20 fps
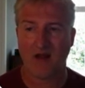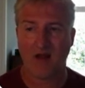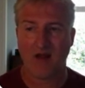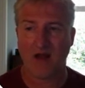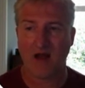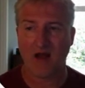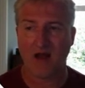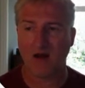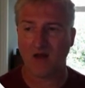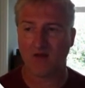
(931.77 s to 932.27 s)

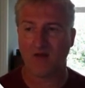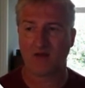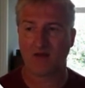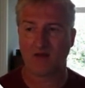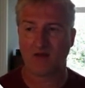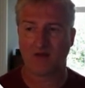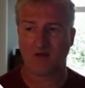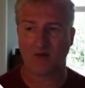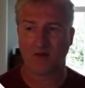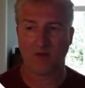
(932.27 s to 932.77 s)
I don't like
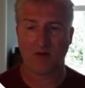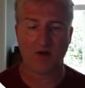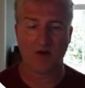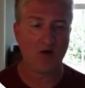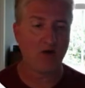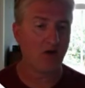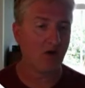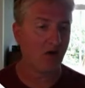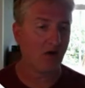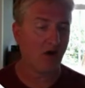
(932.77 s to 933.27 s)
this here, right?
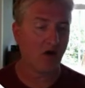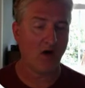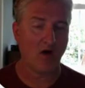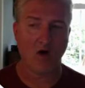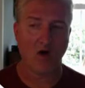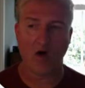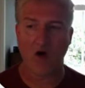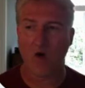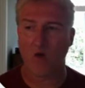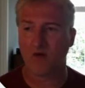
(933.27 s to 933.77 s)
You can
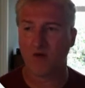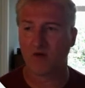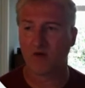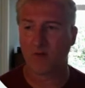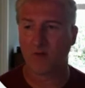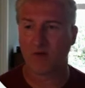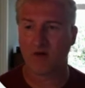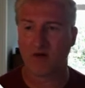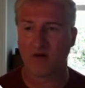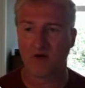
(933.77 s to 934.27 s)
always
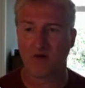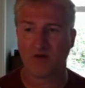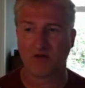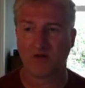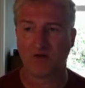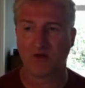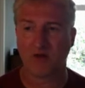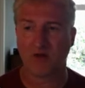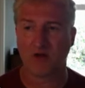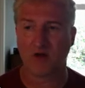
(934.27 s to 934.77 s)
come here and just
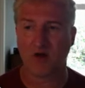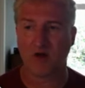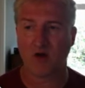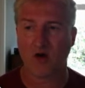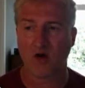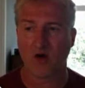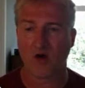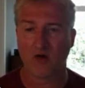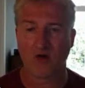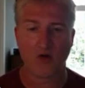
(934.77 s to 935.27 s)
say,
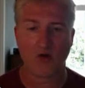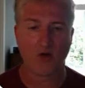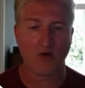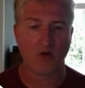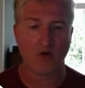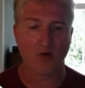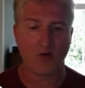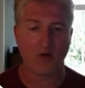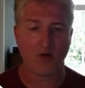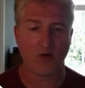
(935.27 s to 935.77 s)

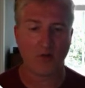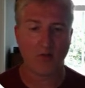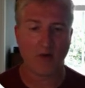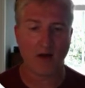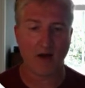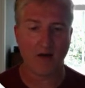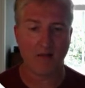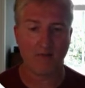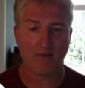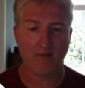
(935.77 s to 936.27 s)

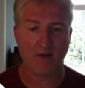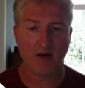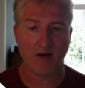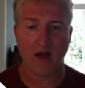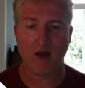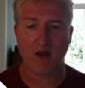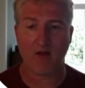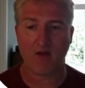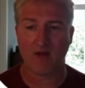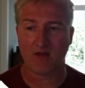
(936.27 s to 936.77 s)
goodbye. I
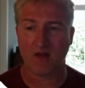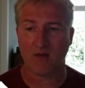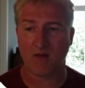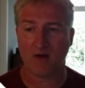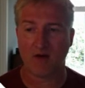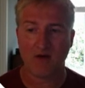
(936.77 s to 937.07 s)
don't like that, right?